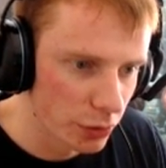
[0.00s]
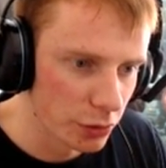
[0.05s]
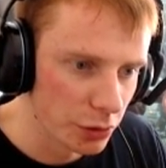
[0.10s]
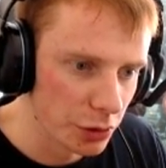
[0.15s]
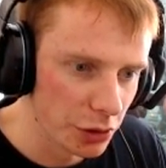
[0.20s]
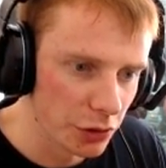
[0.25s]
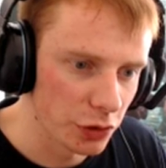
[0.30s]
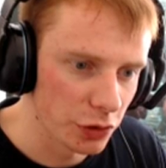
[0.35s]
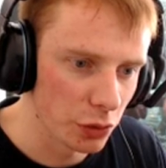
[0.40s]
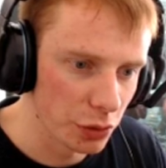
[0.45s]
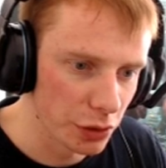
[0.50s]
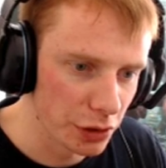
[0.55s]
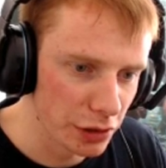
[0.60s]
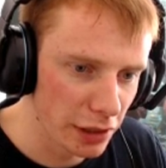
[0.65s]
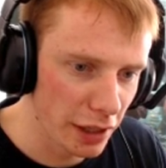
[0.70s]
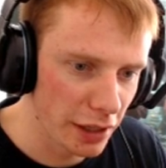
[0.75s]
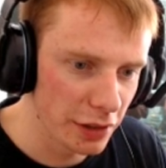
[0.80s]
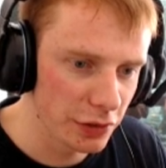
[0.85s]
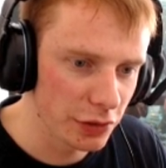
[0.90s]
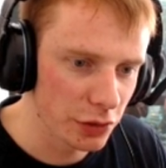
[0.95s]
Sorting
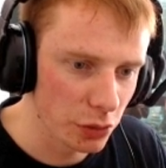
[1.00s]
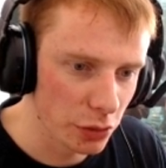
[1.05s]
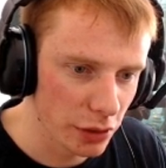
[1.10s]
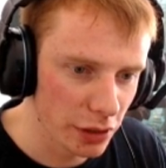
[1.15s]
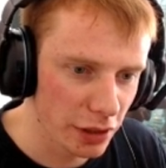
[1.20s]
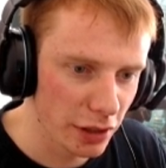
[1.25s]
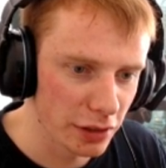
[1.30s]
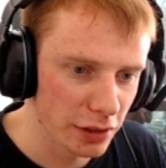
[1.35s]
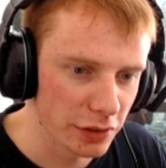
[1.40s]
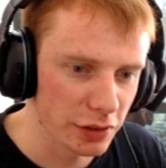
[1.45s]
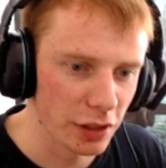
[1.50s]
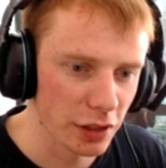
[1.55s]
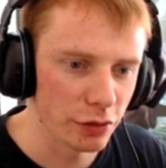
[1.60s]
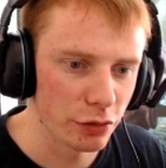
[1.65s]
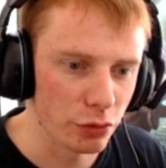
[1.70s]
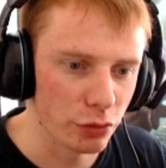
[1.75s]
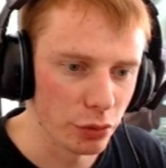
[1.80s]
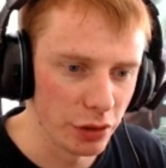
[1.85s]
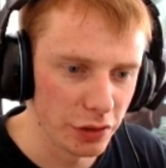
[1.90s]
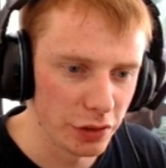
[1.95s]
layers, all that kind of
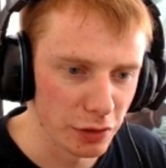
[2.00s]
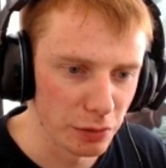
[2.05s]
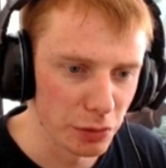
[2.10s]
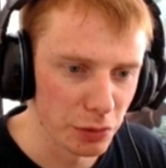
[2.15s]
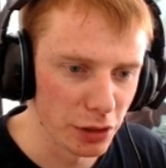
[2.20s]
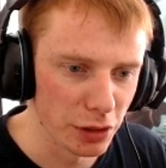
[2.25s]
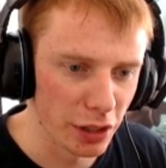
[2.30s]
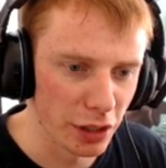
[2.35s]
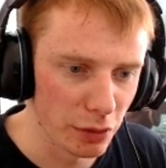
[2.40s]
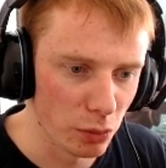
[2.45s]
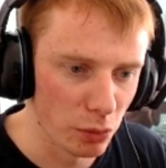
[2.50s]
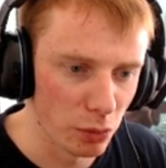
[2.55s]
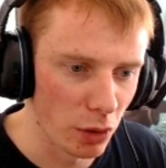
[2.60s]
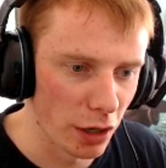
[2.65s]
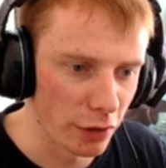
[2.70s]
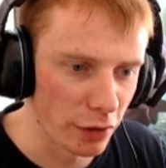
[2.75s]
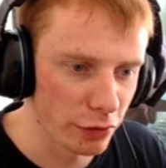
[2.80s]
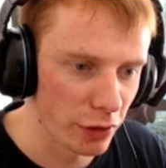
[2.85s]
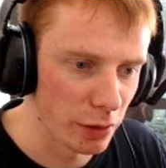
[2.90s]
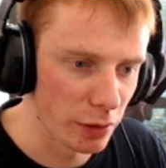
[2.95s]
stuff, re-simulate
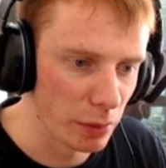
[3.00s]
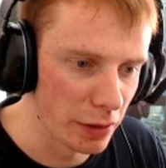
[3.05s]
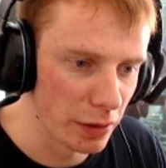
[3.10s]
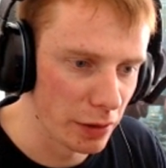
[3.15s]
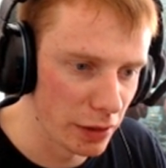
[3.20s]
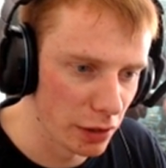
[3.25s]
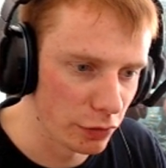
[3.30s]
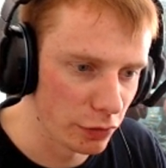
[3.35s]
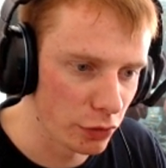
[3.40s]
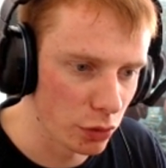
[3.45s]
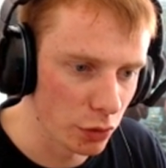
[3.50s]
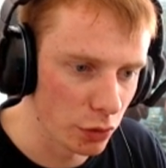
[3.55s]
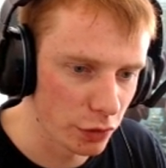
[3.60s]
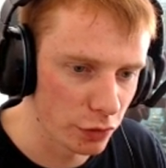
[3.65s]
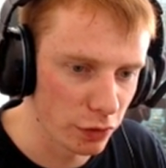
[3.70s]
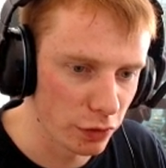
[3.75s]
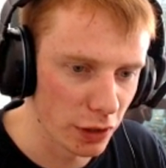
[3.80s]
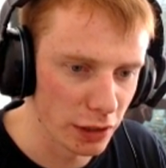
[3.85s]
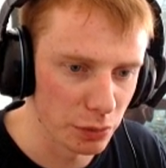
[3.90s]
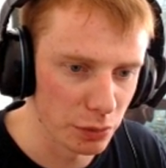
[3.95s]
wireframe, and then of
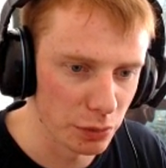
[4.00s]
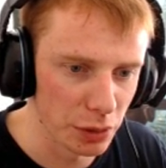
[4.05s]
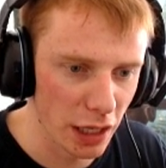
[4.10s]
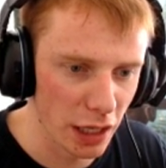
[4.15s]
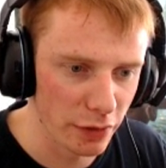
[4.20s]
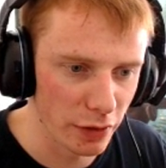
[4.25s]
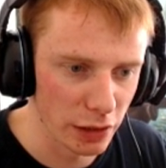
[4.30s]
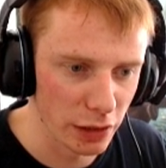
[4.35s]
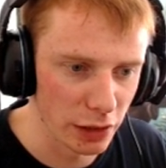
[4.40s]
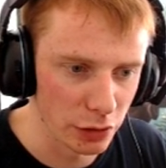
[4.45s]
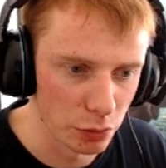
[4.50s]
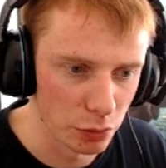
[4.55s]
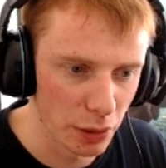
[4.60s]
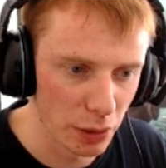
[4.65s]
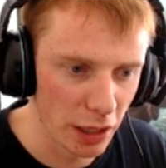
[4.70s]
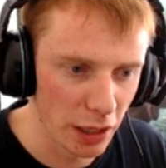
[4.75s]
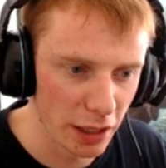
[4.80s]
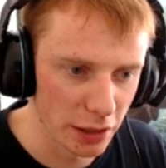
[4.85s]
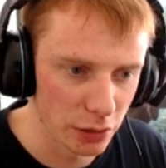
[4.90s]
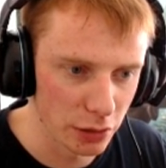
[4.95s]
course finally we have our little
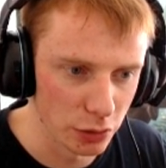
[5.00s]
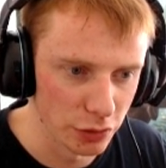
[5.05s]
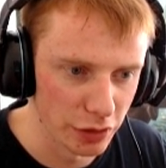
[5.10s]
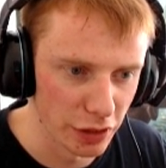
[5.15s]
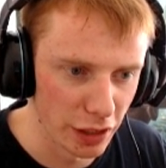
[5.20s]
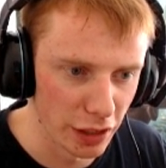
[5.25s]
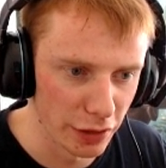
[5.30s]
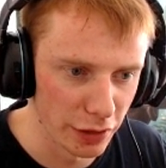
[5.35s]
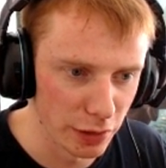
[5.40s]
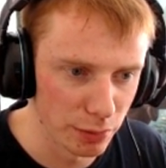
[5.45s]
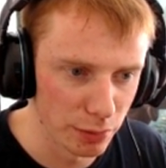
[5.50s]
particle down the